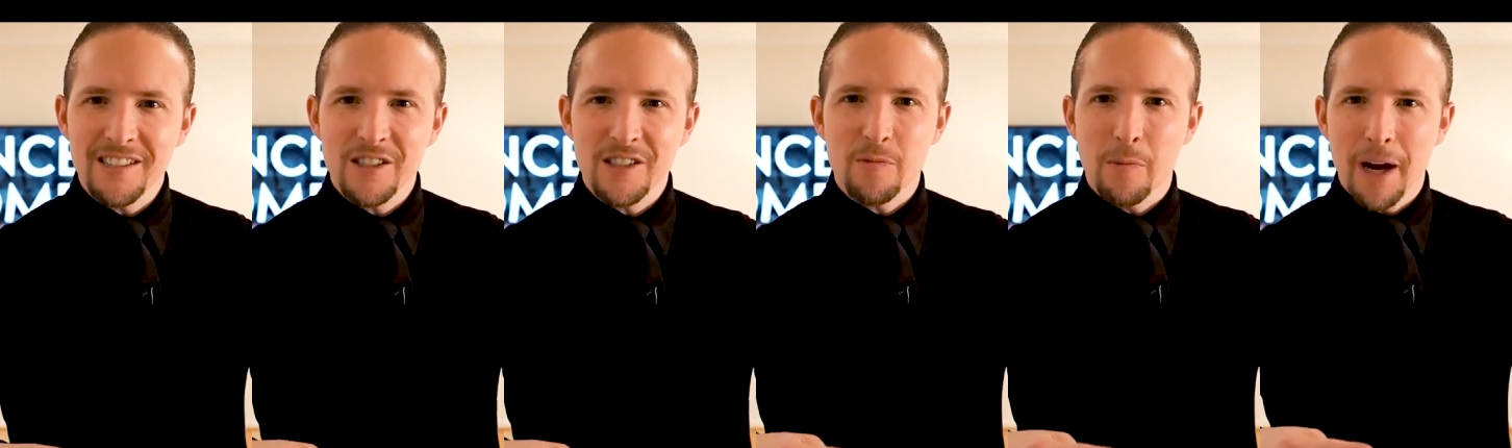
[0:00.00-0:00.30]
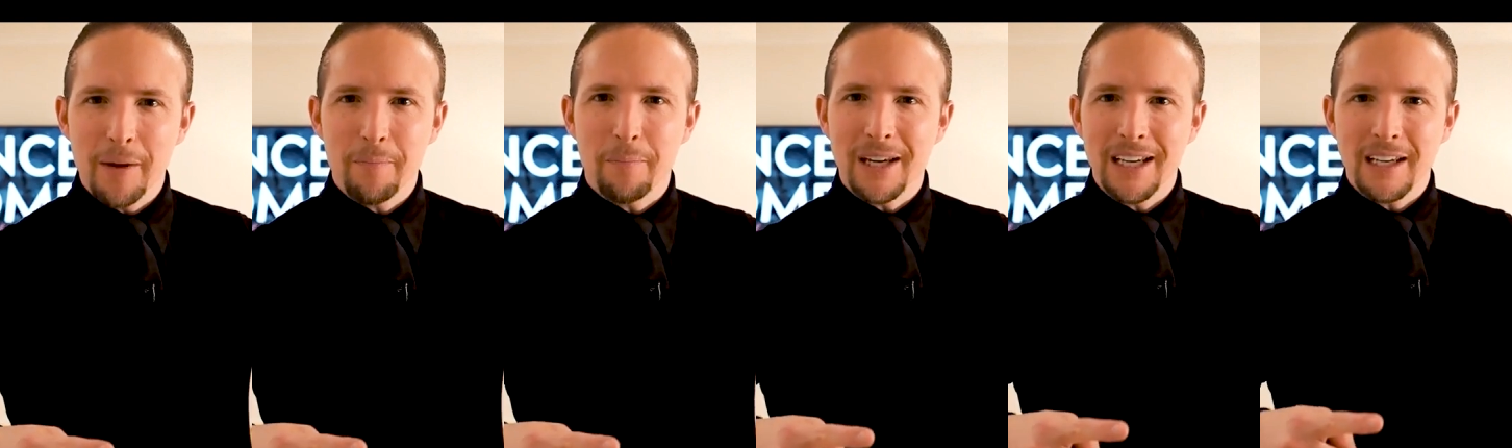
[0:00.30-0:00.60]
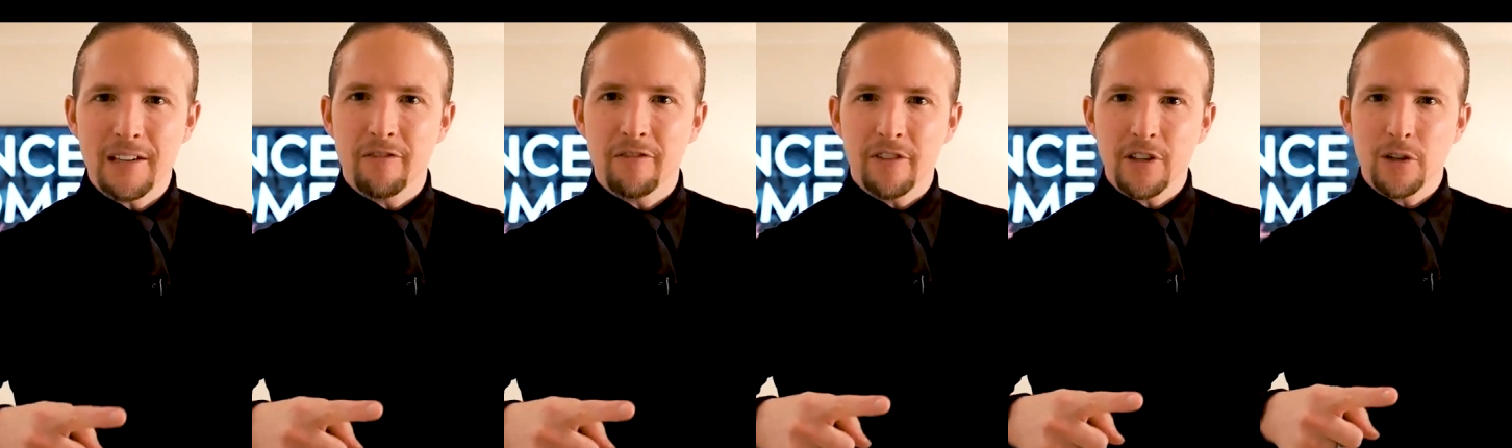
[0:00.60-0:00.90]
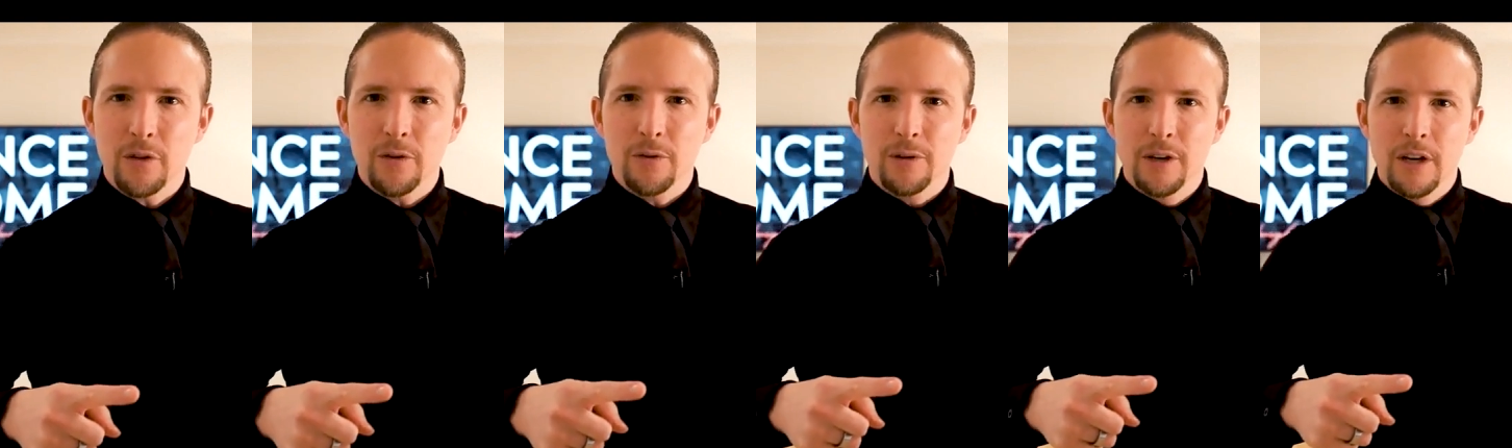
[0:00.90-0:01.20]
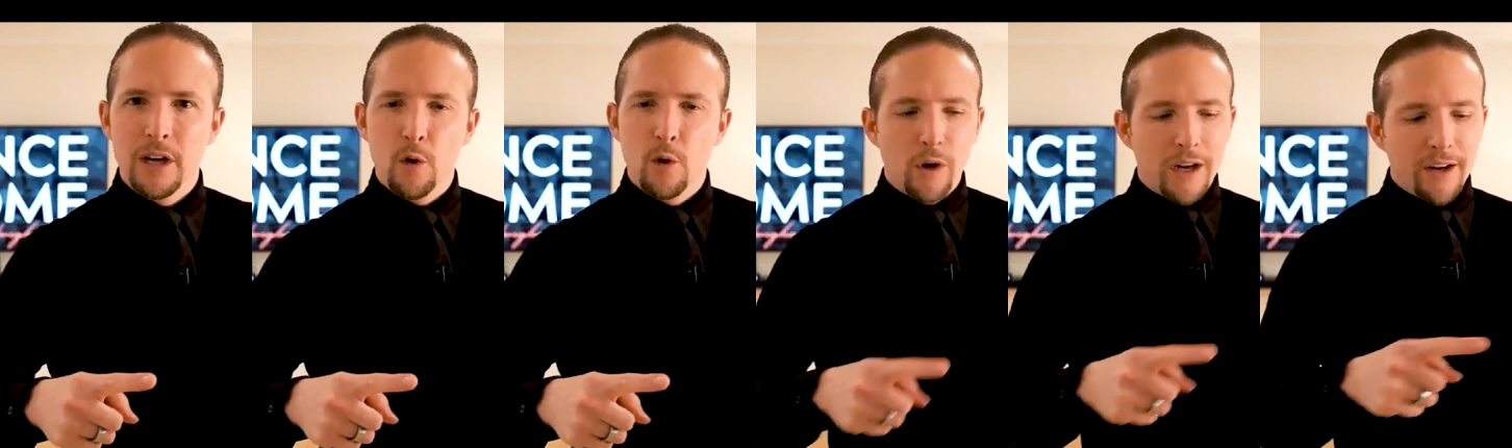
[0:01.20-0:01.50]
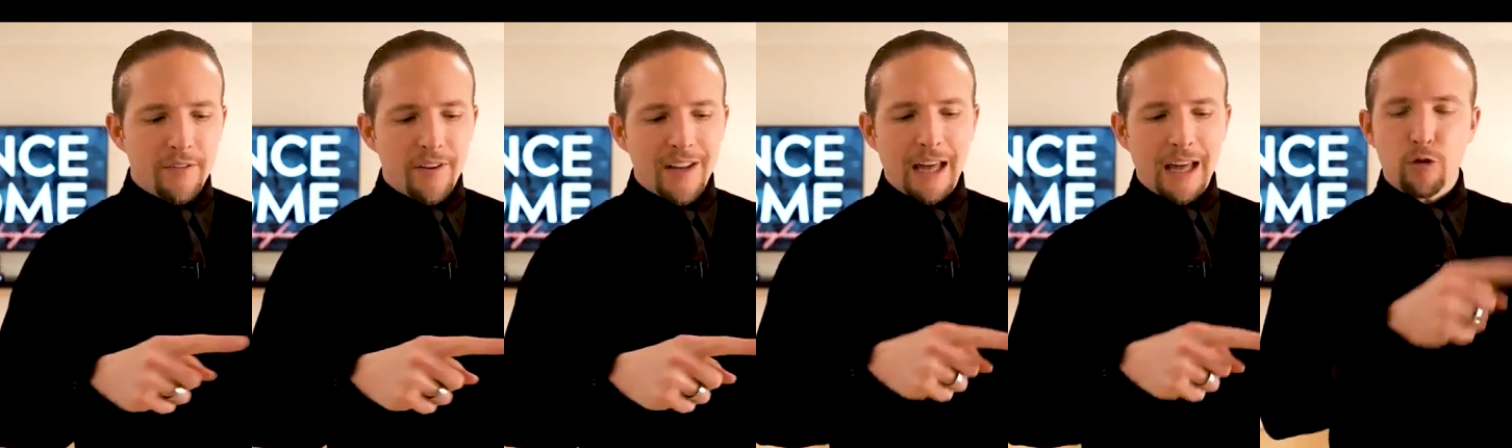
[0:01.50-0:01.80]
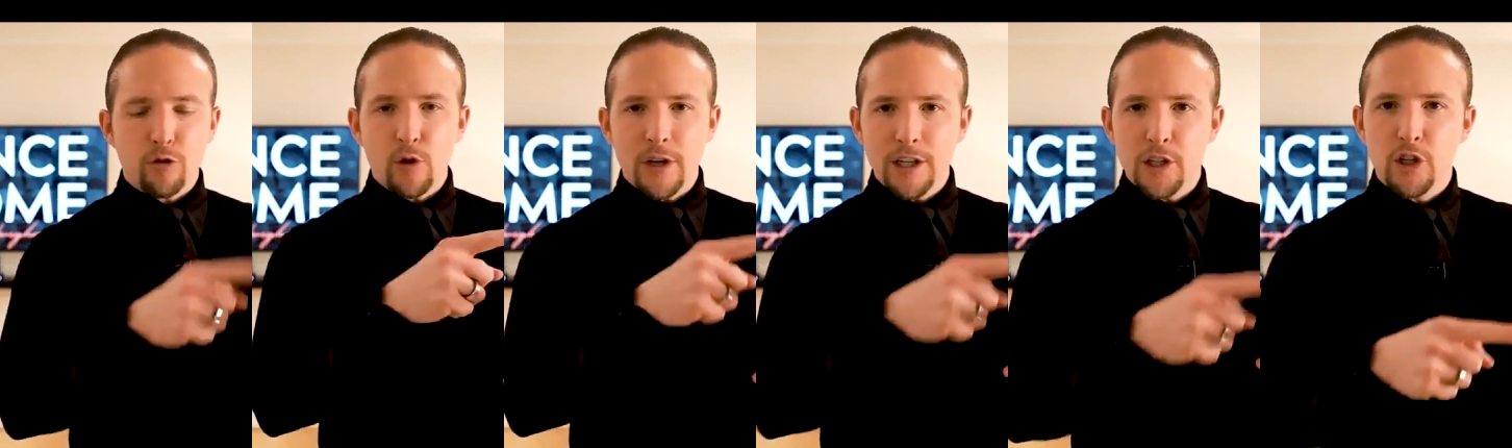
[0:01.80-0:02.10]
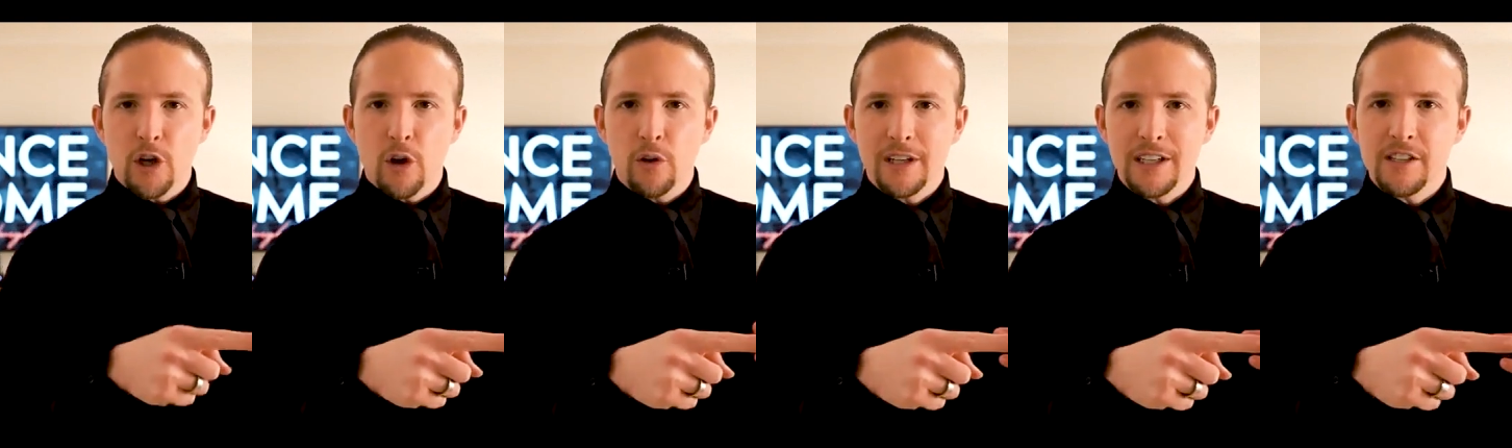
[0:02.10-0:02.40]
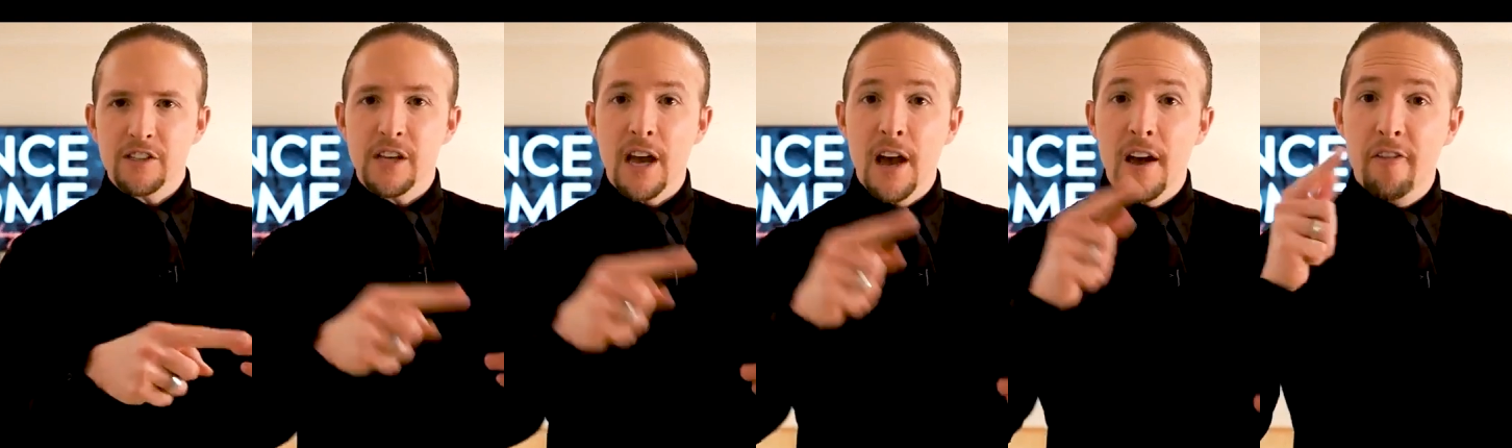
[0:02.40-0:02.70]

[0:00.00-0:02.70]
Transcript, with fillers: might be it for you. Whatever that threshold is,